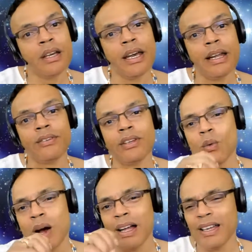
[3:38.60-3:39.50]
and I say,
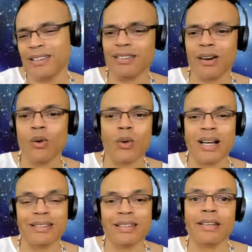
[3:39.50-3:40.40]
wow, it's so
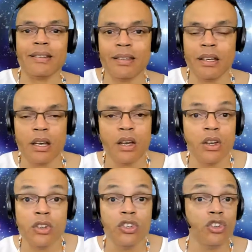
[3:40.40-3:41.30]
wazit,
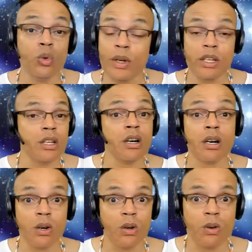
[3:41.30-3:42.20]
you would
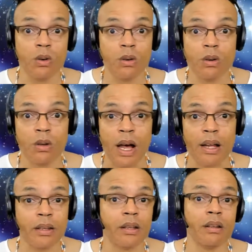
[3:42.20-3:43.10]
know how
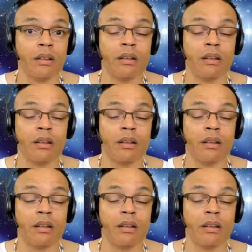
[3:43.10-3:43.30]
to